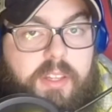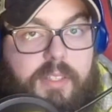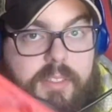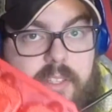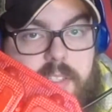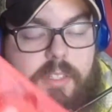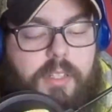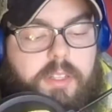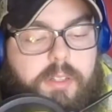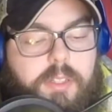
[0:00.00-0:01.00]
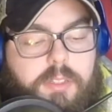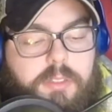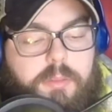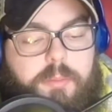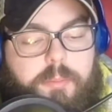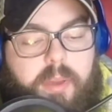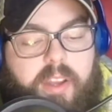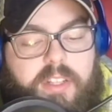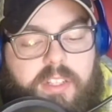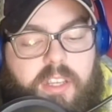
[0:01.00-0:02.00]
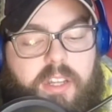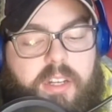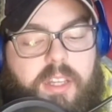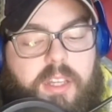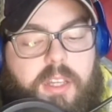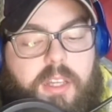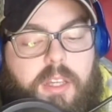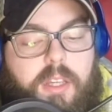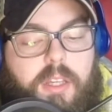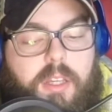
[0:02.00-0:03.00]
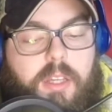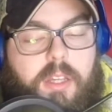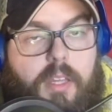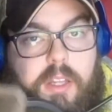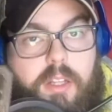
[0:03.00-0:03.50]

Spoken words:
This is actually another package of candy. It